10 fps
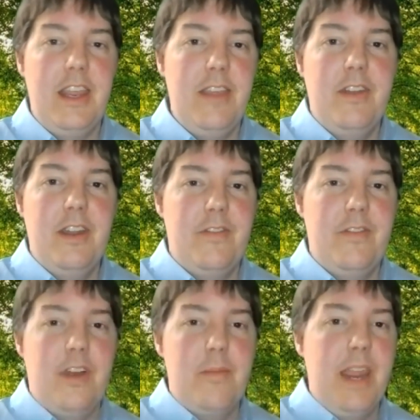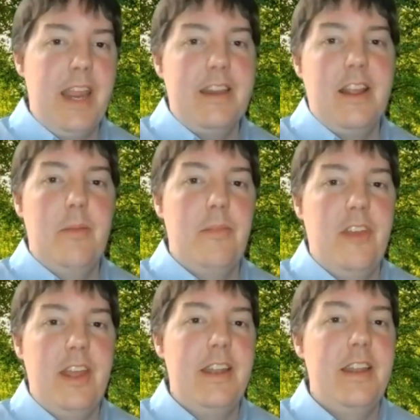Even if a band comes
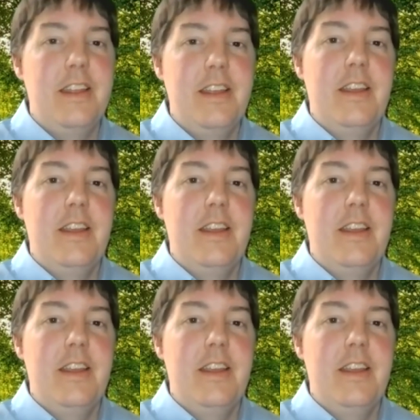in,